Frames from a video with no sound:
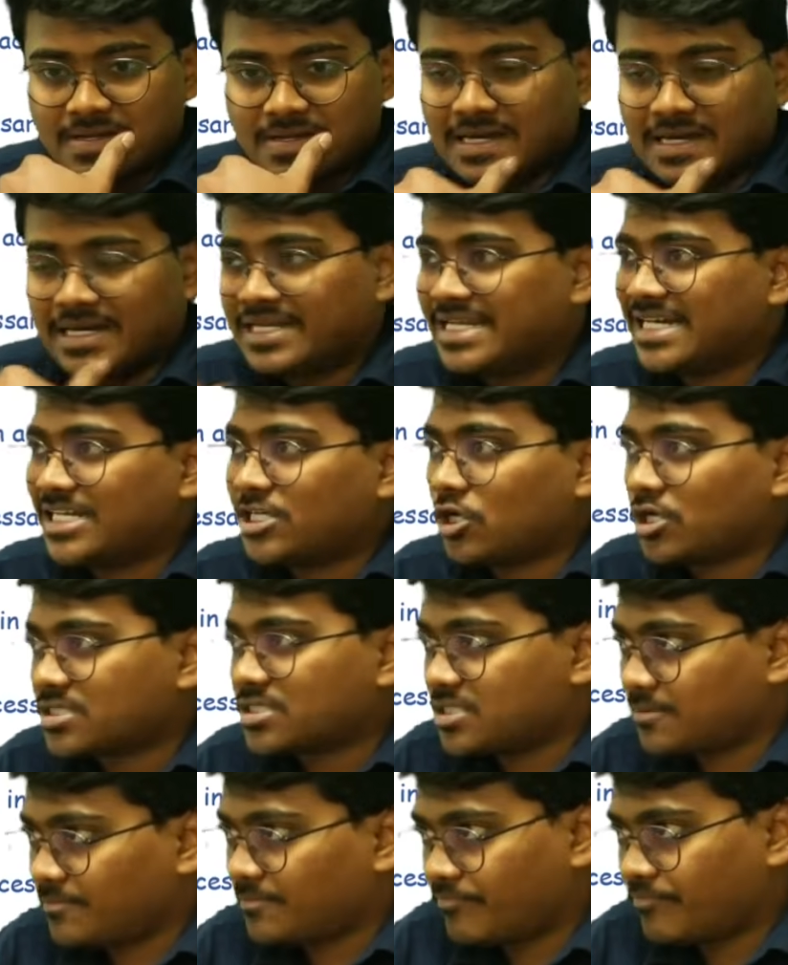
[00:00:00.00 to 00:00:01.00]
debtors,
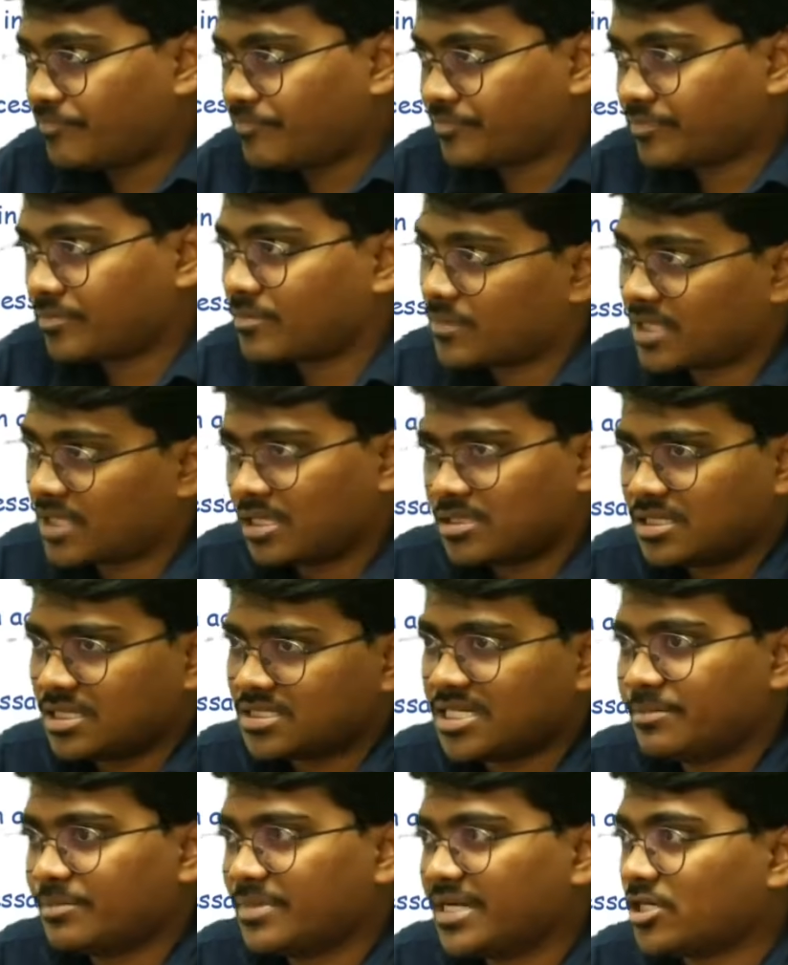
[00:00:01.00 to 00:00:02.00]
the
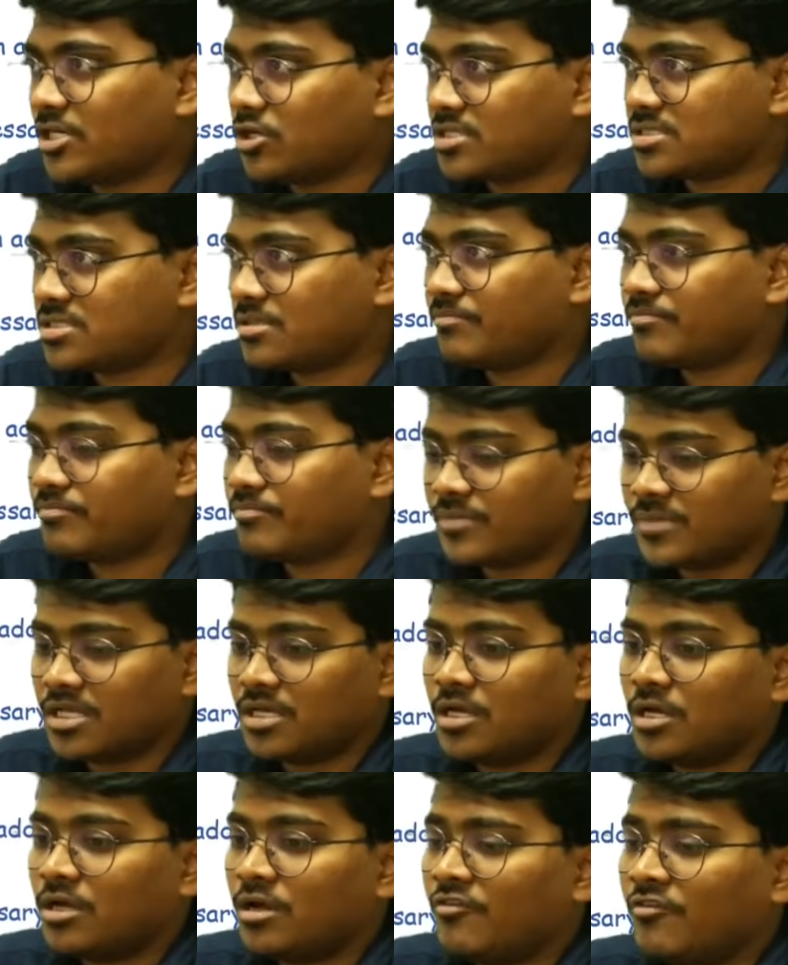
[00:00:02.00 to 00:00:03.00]
same debtors.
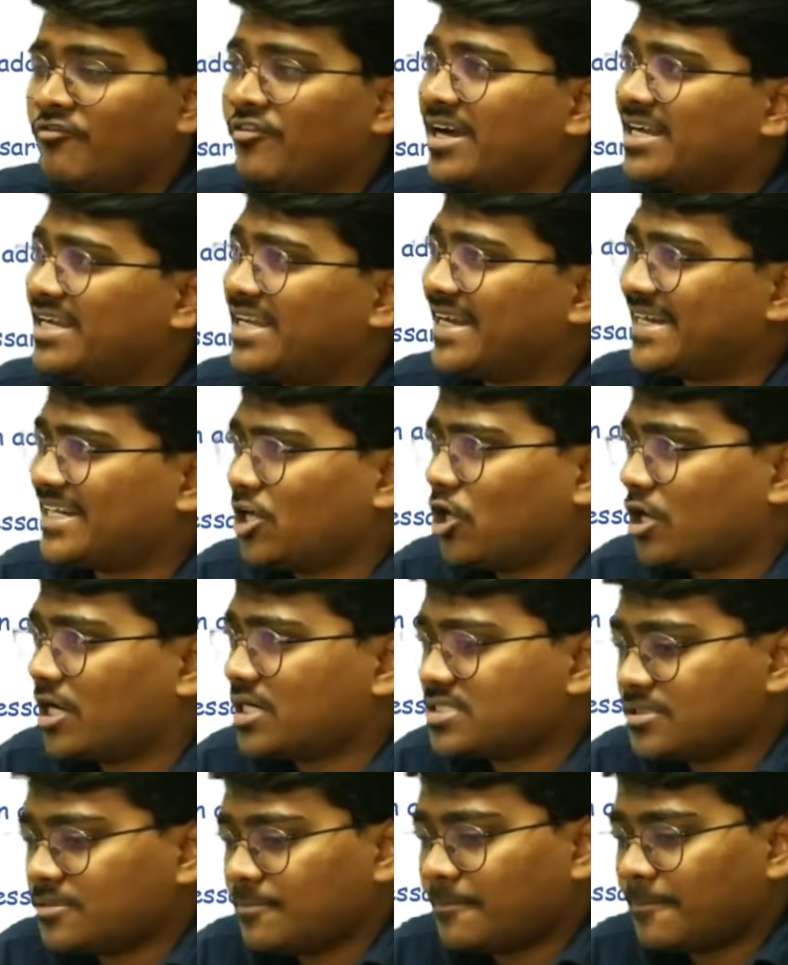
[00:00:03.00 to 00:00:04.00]
For debtors,
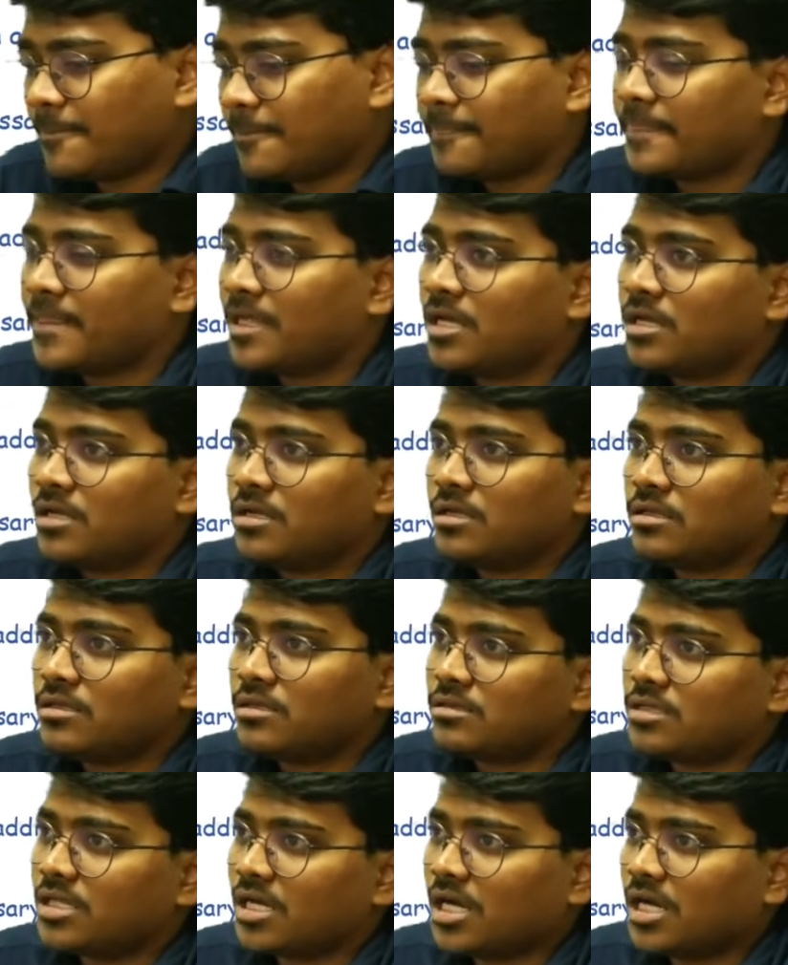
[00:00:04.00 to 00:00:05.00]

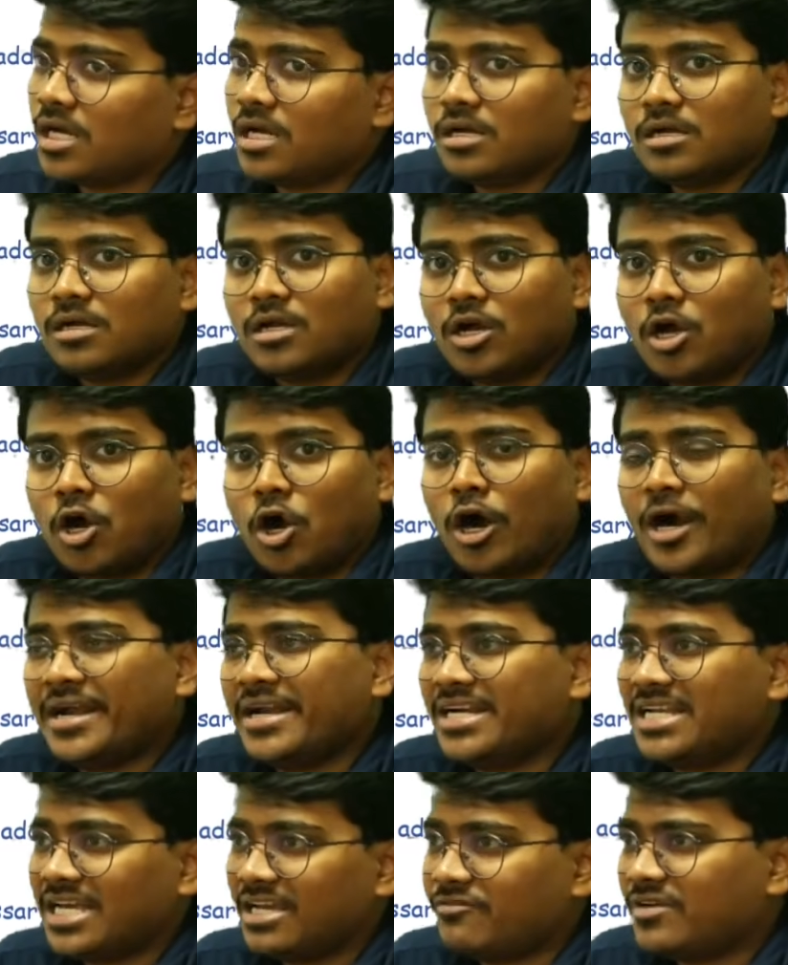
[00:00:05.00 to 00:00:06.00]
the
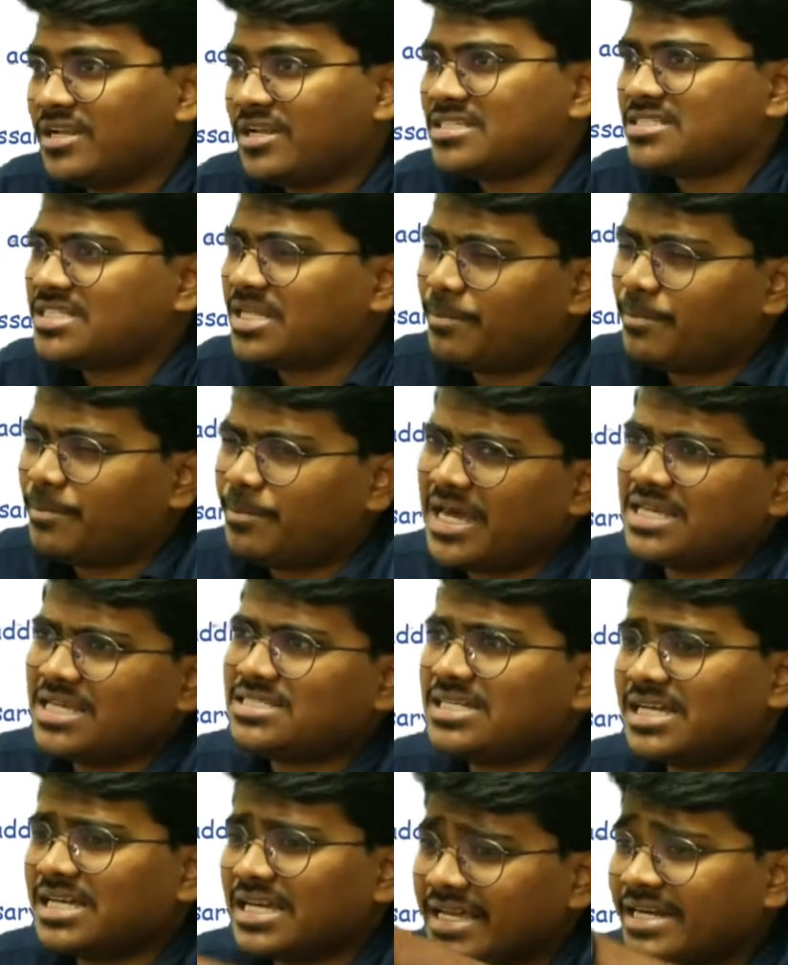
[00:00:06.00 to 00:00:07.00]
audit evidence, the
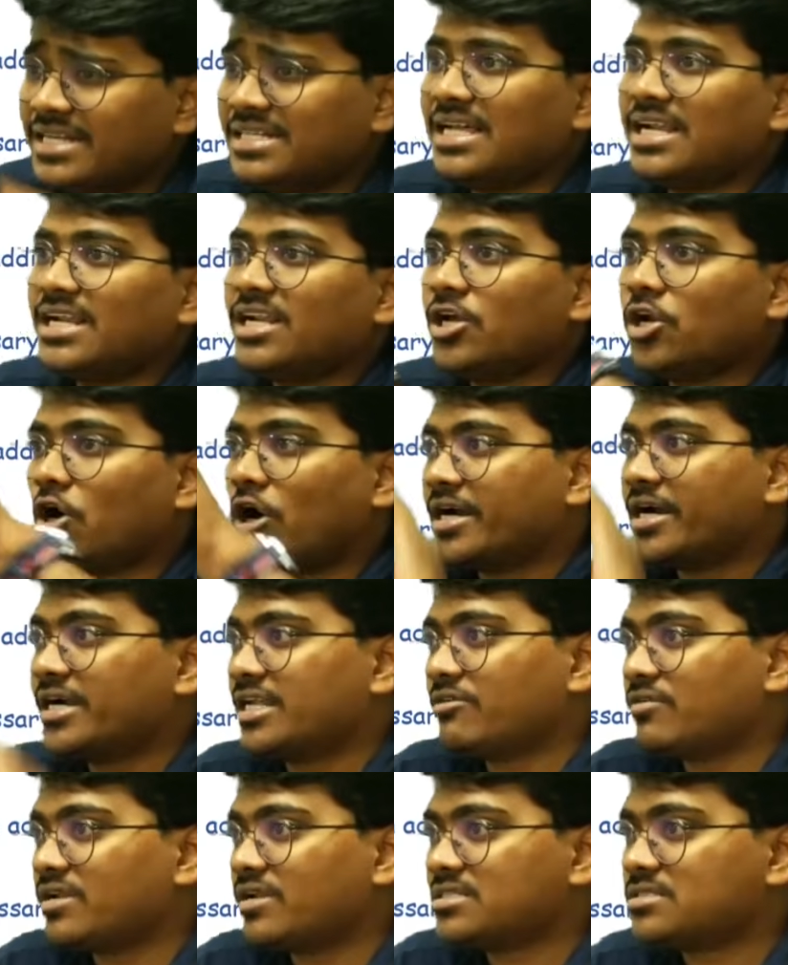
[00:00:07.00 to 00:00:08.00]
basic internal audit
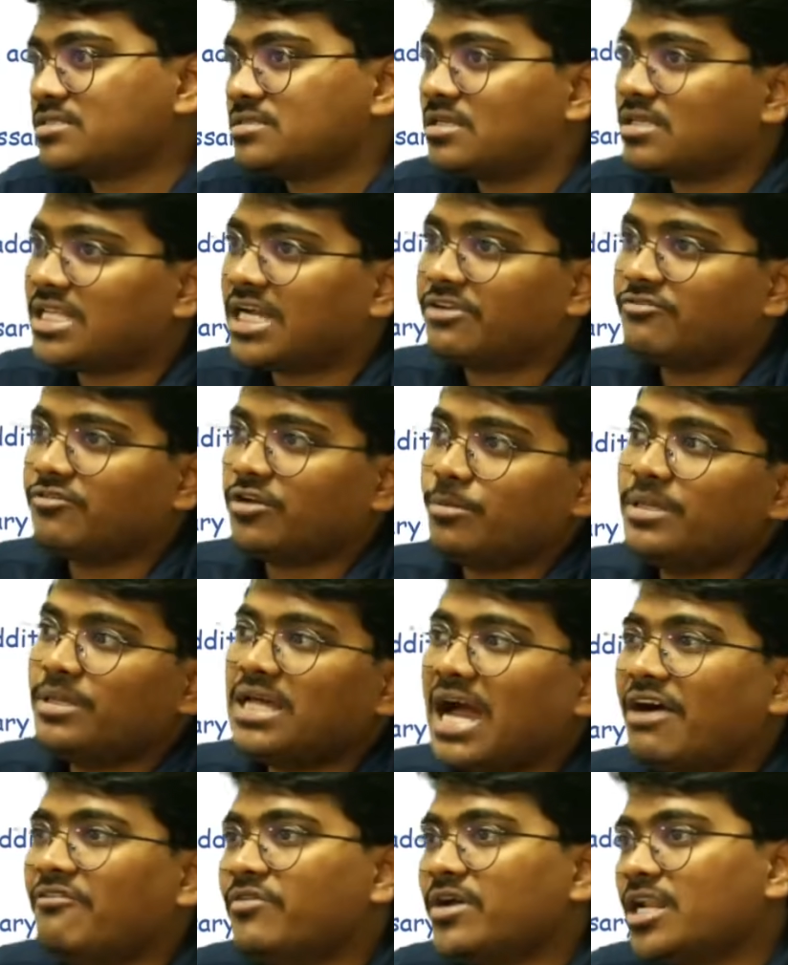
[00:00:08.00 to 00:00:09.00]
evidence that will be
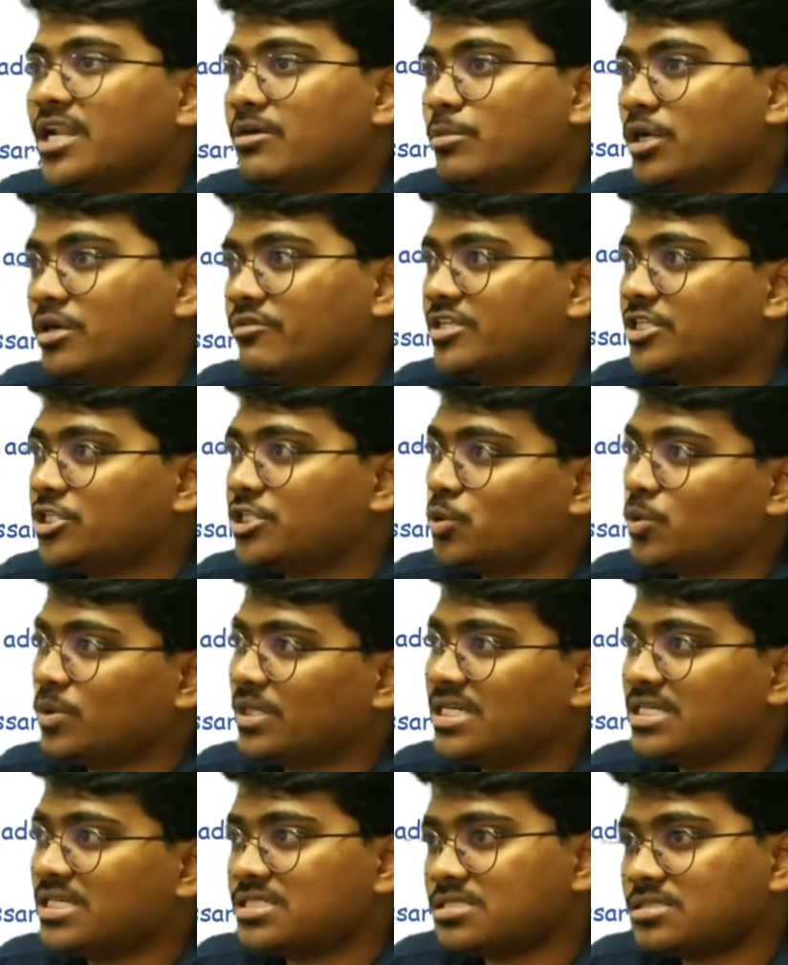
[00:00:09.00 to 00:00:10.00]
available with you
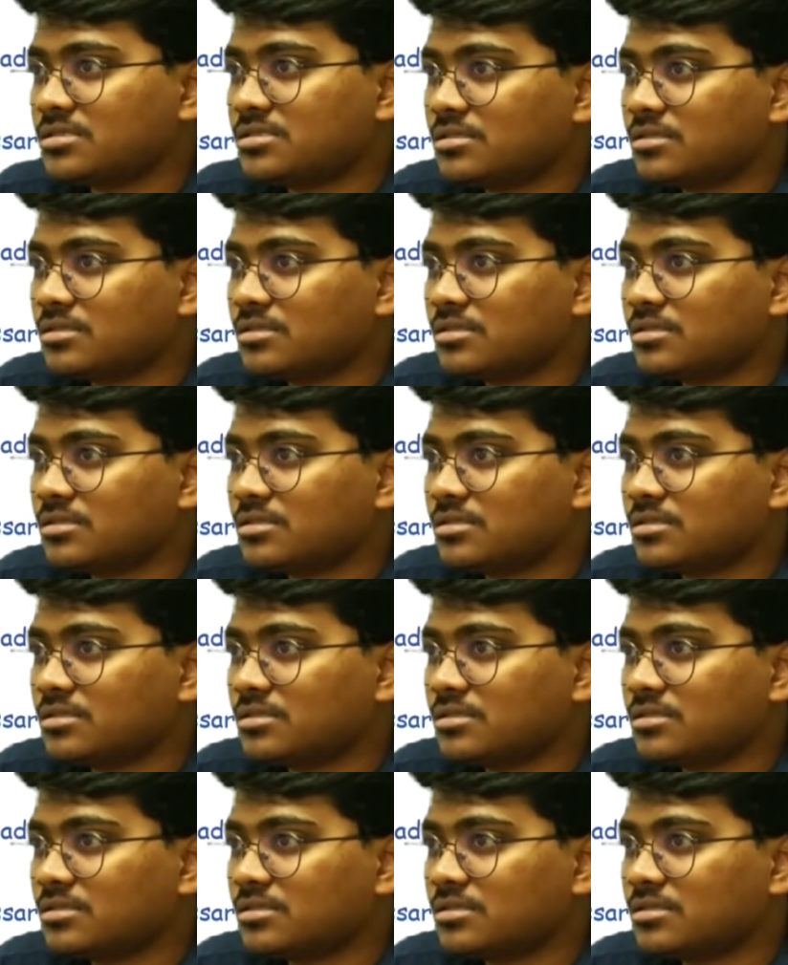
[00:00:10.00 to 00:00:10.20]
is